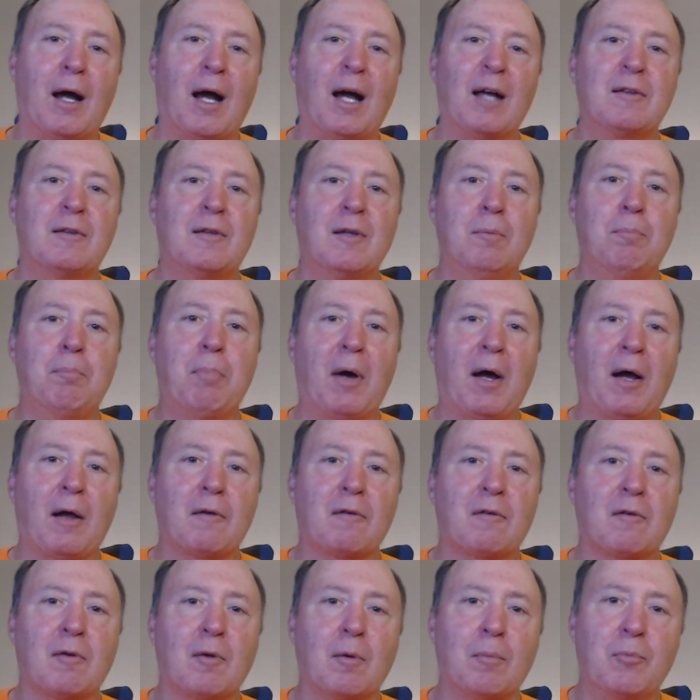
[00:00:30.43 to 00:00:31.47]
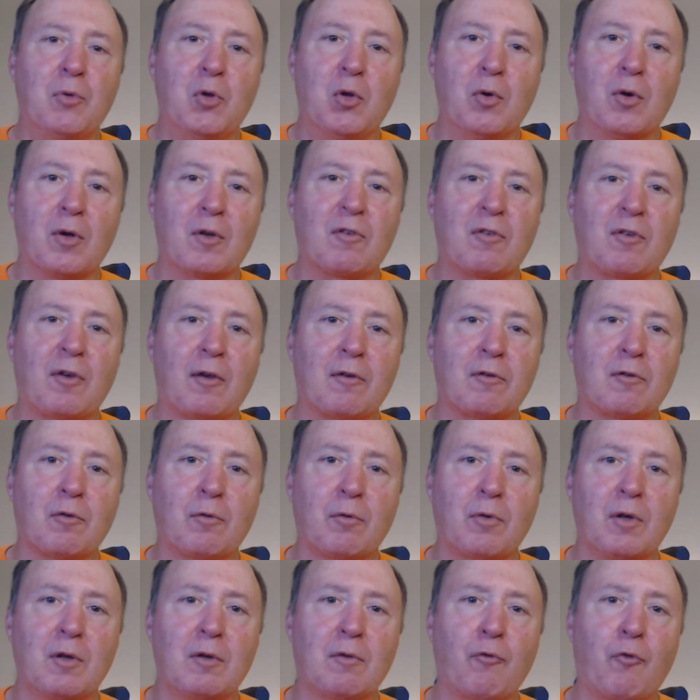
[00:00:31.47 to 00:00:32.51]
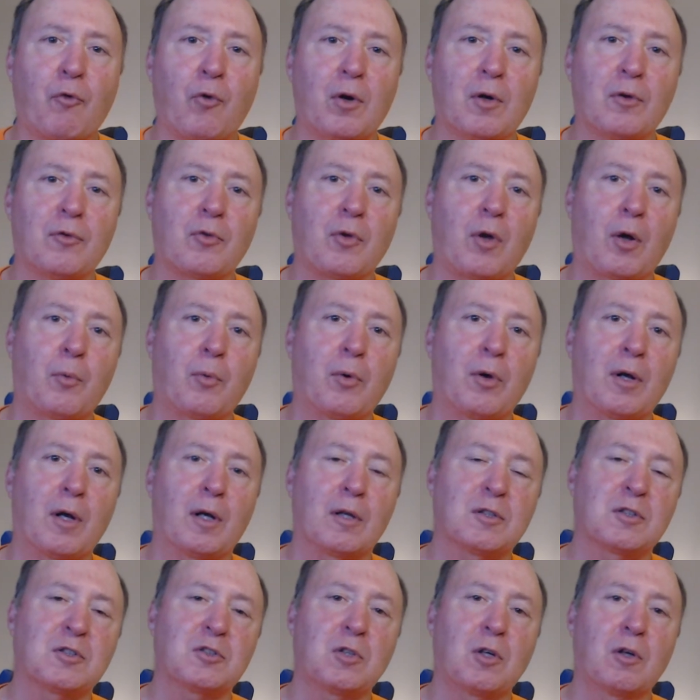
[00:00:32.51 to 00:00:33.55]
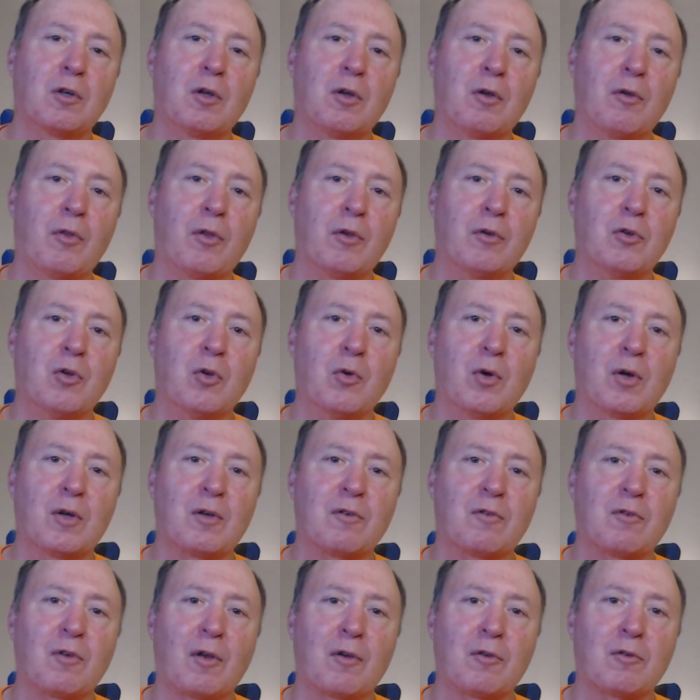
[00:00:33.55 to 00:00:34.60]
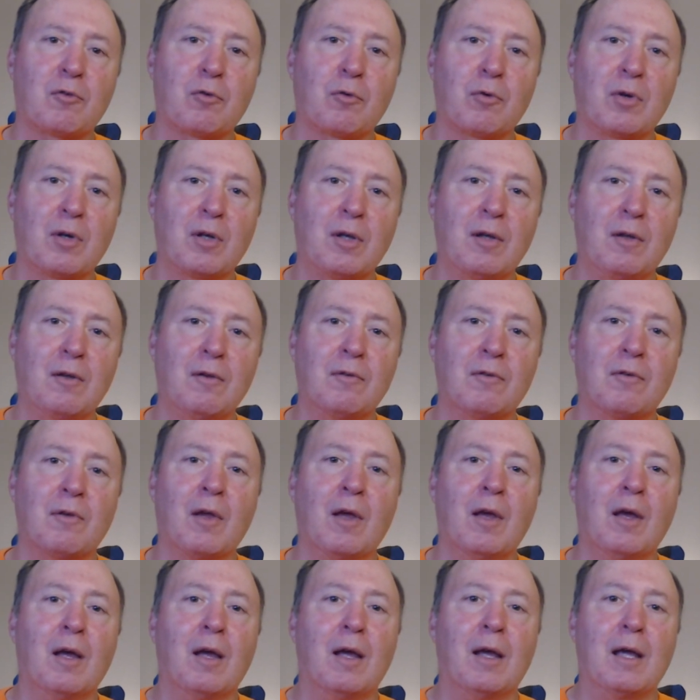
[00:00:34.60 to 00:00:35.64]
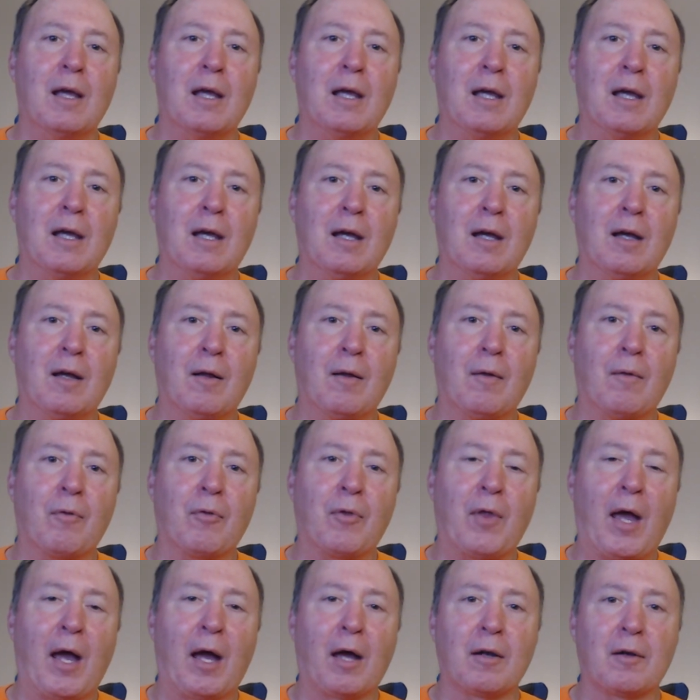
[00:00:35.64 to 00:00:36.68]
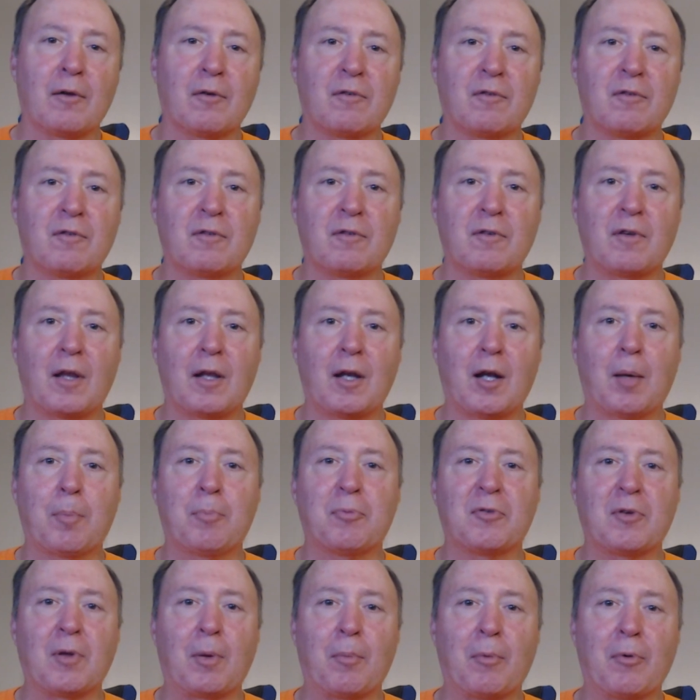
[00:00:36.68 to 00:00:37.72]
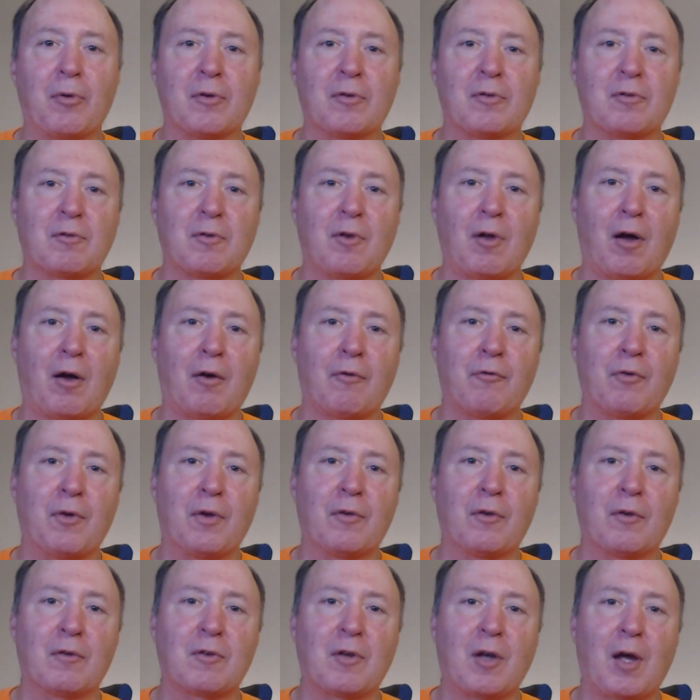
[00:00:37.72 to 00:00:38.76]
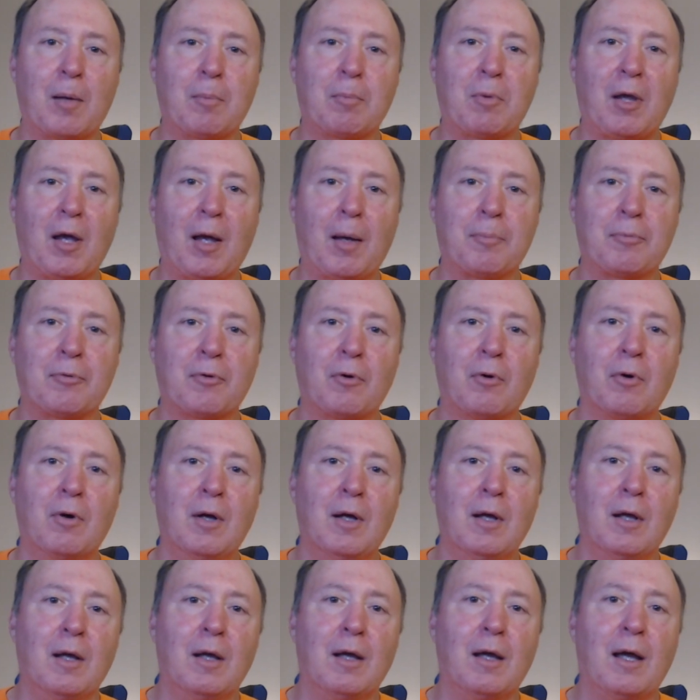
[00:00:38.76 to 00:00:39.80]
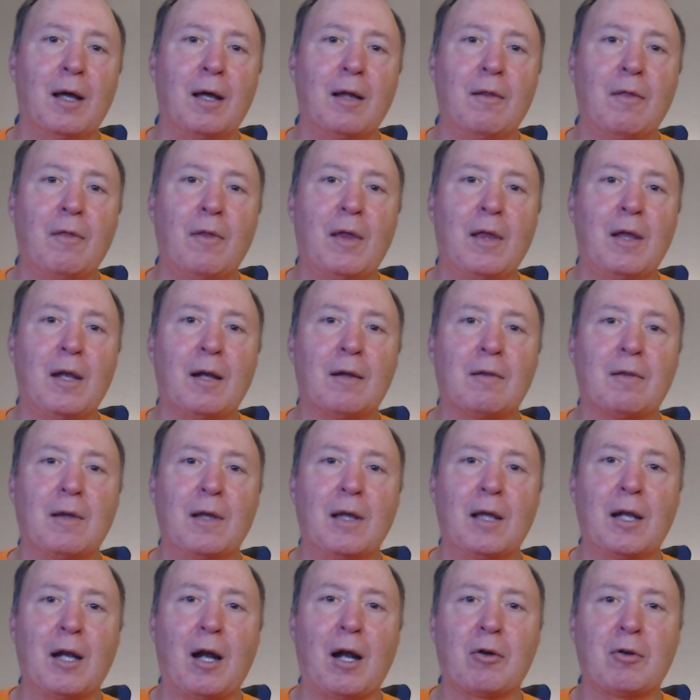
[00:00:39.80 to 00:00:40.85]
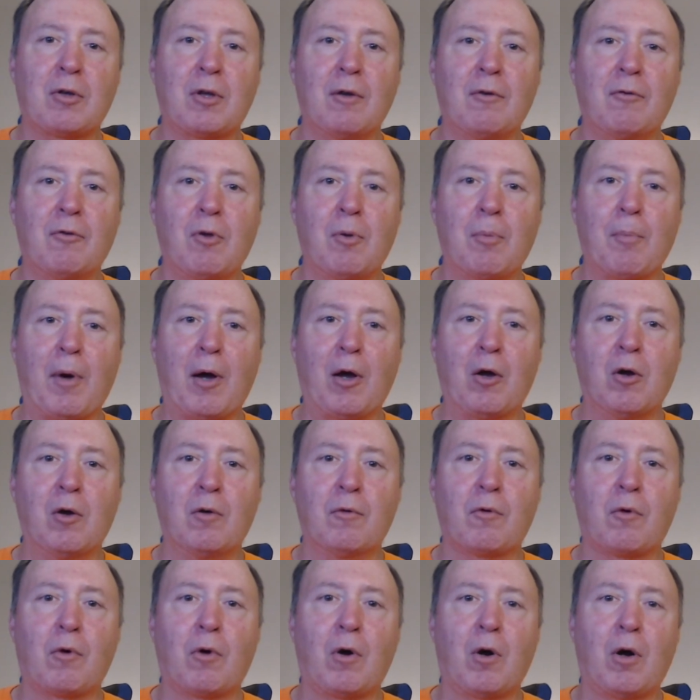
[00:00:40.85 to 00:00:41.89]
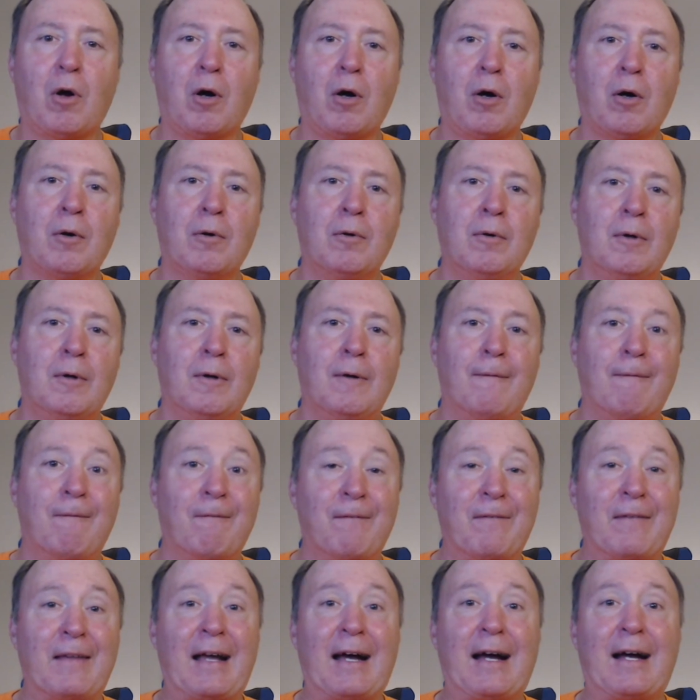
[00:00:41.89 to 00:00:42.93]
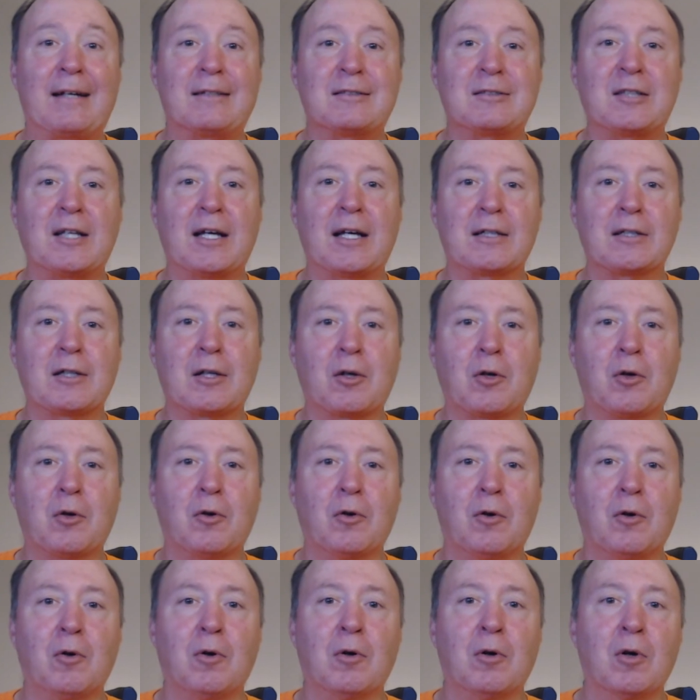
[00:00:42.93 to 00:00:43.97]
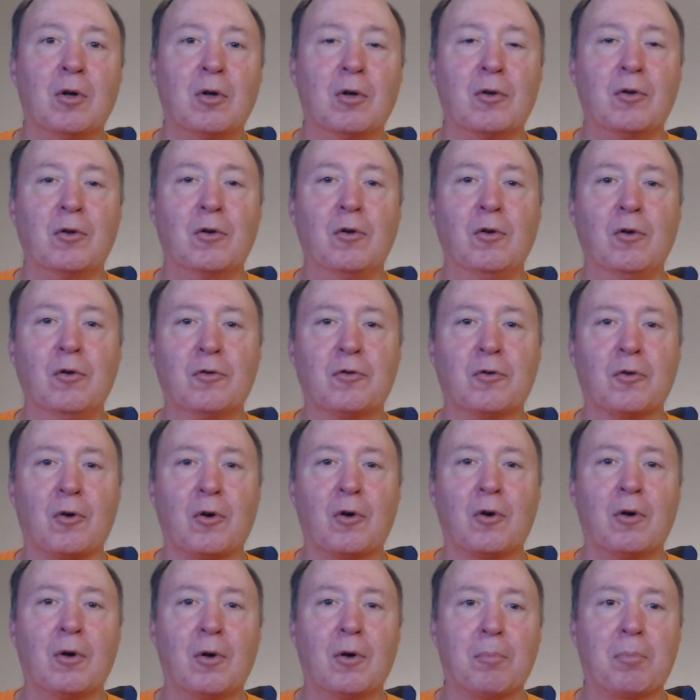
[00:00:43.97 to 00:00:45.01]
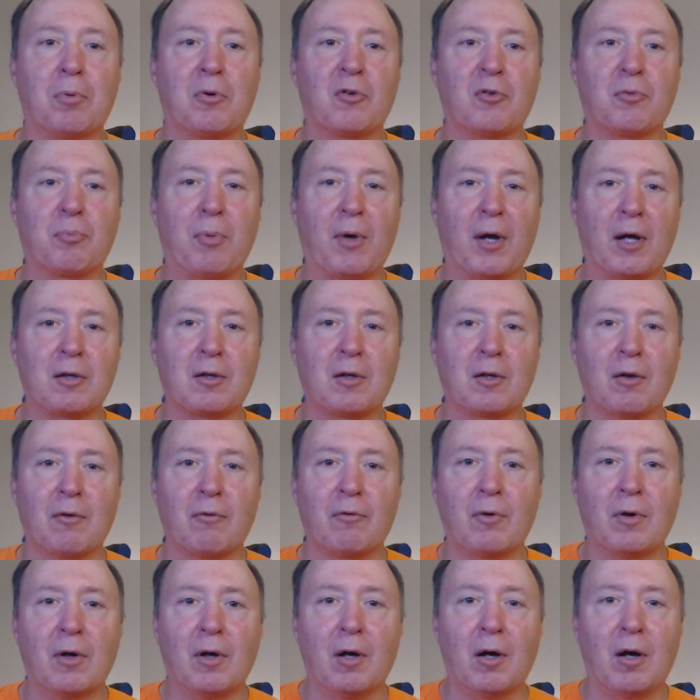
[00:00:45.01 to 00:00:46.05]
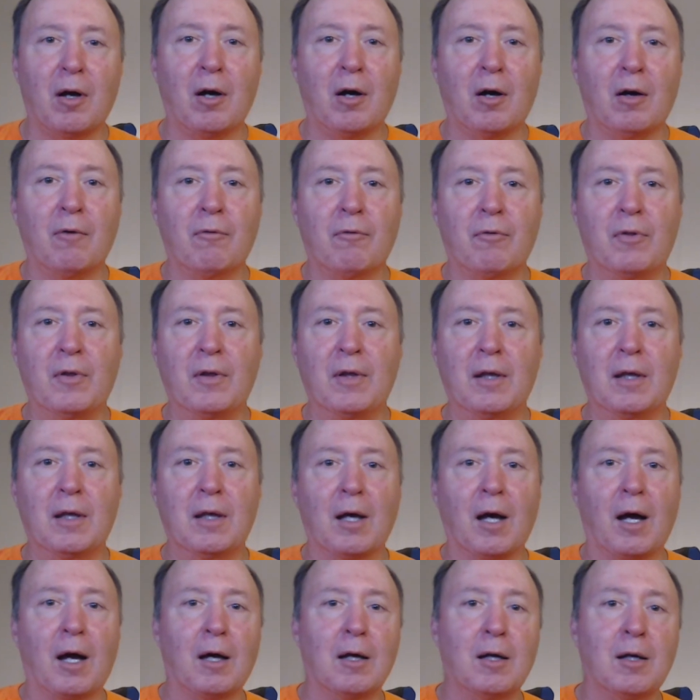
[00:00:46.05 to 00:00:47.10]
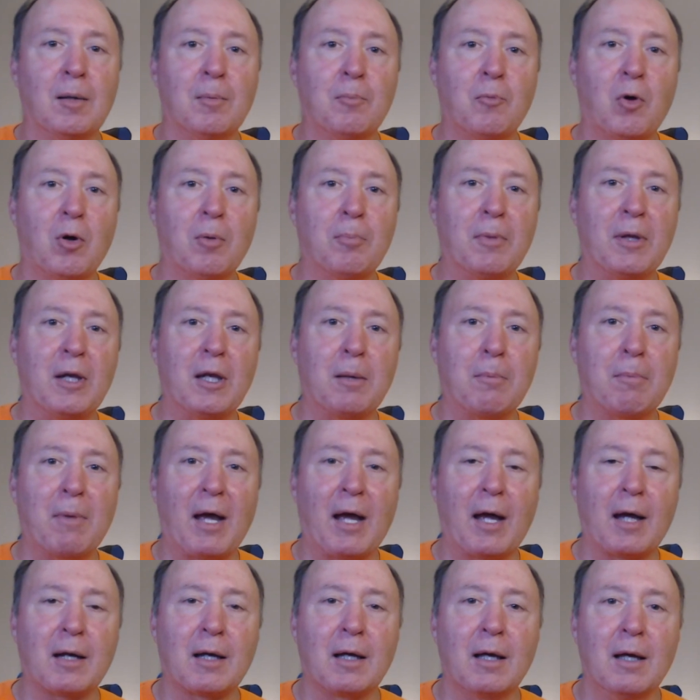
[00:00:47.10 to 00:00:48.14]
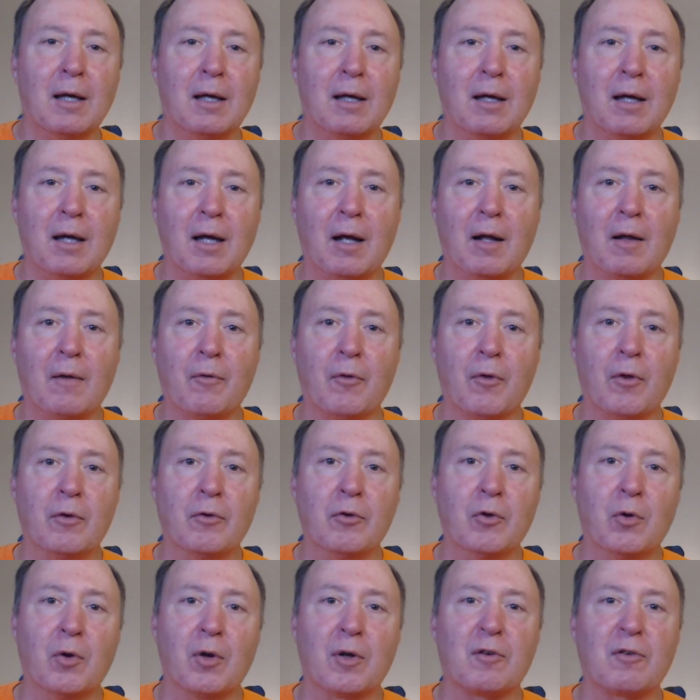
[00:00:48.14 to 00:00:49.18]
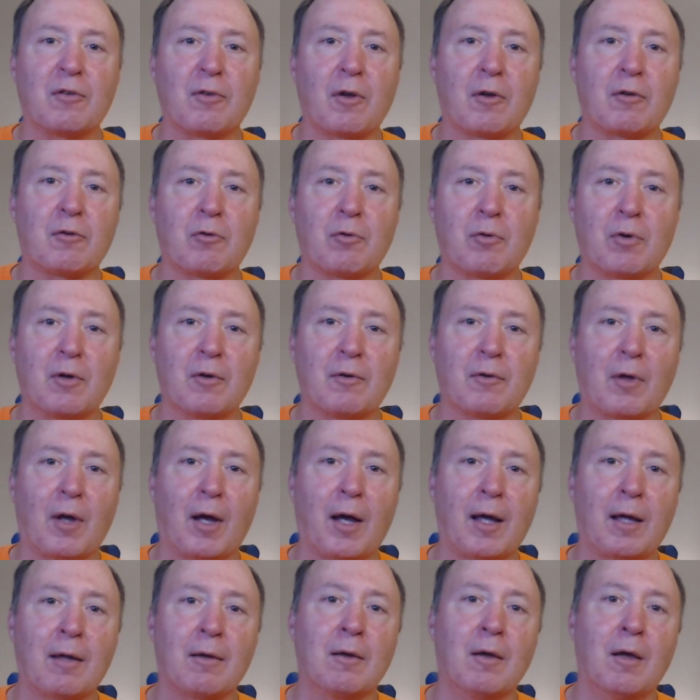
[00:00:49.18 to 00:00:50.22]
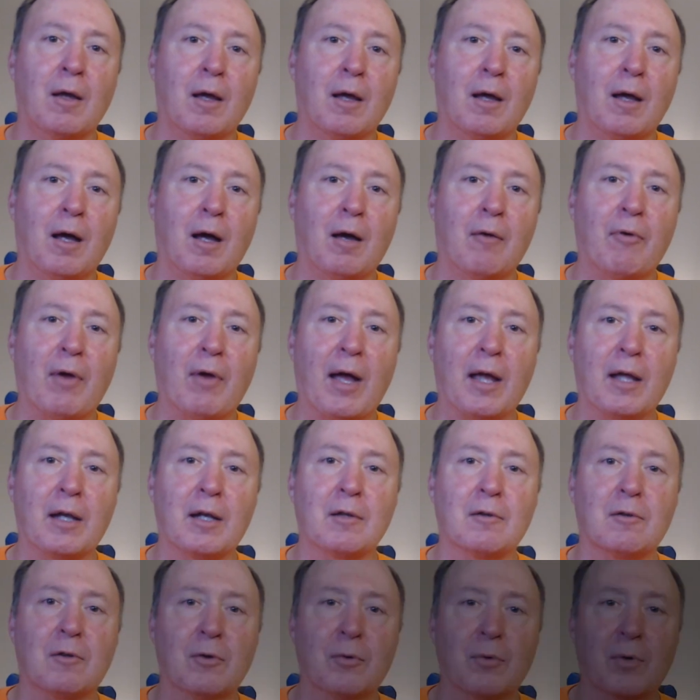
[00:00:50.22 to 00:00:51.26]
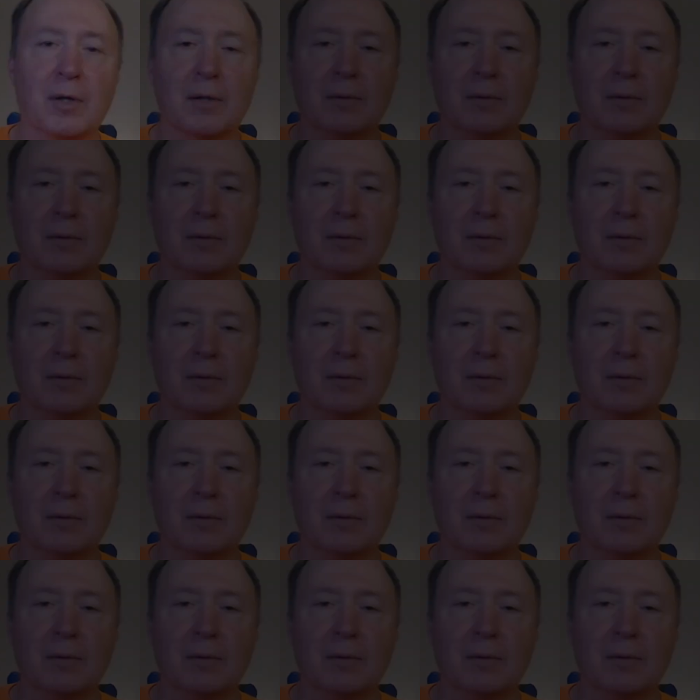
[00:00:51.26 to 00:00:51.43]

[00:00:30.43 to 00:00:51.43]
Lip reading: I did buy some new accessories for it, so I want to show you the new accessories and how to set up some of the stuff and the time capsule. And then at the end, I'll give you my overall non-technical user perspective of the M1 Mini Mac and the new accessories I have added to it.